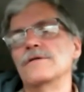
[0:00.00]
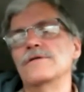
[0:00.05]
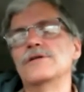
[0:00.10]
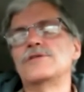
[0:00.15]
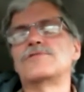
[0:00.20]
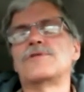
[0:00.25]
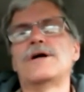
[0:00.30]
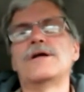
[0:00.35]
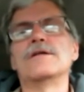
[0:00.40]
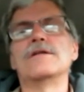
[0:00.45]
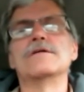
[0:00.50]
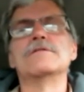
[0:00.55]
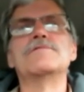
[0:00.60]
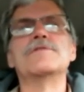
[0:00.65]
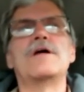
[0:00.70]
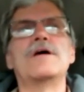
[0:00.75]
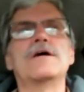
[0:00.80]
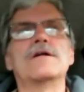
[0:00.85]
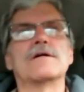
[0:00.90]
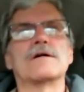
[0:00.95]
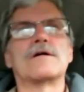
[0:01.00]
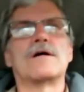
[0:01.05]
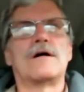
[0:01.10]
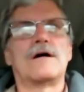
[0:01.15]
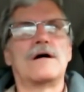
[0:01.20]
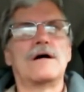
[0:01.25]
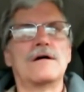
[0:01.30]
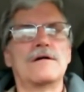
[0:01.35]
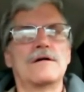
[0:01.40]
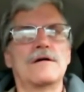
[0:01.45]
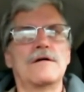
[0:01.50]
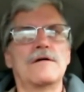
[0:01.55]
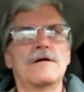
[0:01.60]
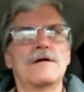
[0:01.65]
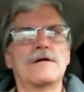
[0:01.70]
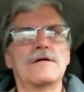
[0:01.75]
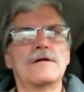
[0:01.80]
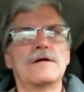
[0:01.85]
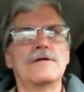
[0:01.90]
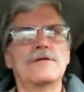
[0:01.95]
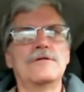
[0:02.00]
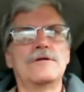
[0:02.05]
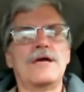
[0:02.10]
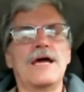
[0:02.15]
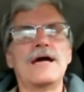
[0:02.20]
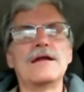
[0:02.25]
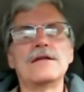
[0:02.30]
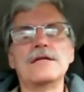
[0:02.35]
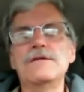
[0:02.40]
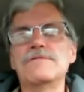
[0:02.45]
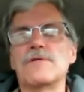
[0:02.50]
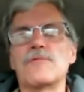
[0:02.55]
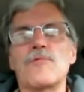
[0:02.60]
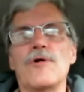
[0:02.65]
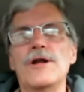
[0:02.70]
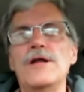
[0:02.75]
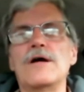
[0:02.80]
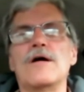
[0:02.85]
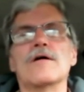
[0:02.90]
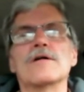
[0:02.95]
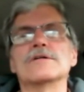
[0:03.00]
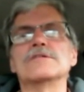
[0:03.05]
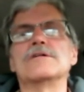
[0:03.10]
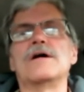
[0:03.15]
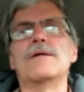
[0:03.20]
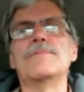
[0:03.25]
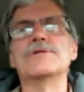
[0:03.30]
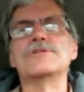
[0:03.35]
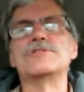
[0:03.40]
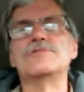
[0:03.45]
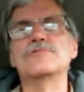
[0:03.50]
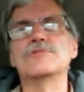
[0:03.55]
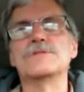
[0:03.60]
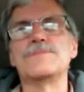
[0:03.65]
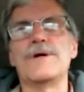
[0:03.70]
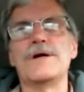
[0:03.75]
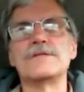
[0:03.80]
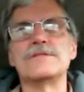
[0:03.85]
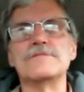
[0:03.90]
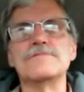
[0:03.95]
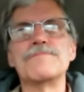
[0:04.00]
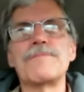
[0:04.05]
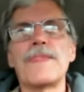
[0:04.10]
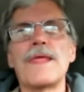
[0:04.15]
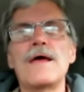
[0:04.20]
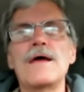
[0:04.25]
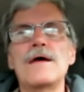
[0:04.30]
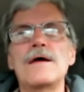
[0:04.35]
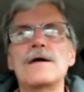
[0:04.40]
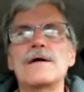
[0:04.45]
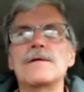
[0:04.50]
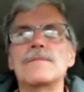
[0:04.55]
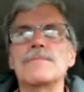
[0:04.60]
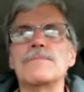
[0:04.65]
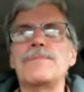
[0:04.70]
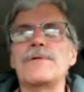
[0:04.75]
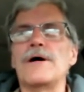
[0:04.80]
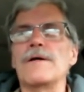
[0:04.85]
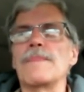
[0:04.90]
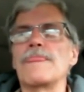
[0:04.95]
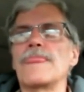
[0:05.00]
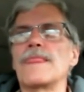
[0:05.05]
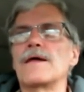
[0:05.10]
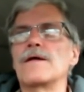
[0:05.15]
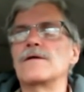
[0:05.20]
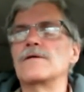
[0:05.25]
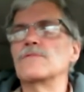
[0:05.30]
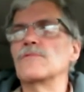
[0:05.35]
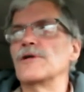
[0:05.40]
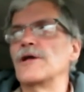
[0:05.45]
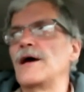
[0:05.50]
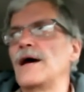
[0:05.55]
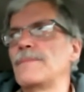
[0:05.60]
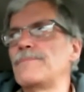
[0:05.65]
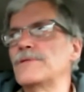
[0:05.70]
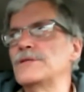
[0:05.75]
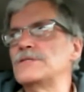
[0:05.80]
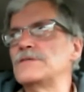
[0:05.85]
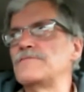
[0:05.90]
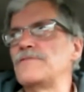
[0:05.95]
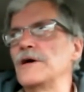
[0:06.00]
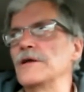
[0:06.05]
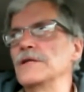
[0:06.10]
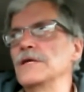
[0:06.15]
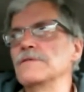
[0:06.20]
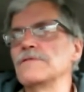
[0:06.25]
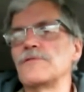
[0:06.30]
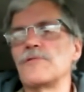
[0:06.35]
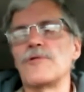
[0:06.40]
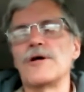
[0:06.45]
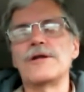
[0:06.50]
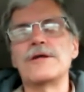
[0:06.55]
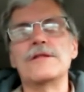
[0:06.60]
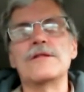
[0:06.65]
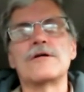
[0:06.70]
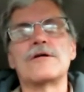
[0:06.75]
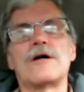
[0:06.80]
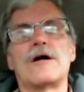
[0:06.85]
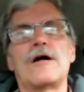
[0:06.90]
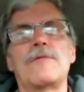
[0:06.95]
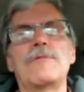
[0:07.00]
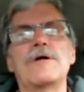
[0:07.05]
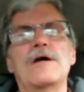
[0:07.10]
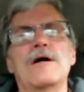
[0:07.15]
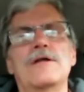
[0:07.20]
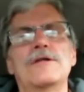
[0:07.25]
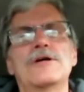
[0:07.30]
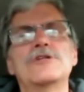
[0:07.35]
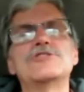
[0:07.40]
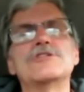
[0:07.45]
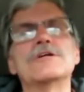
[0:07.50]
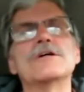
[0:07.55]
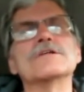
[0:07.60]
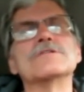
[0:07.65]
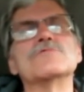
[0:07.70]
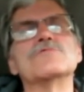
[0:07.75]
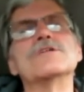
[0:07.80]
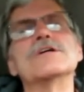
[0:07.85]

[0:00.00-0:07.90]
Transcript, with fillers: You try to live in a car, uh, you can't leave it running all the time, it's too expensive. But what happens if I leave it running, the car, the engine gets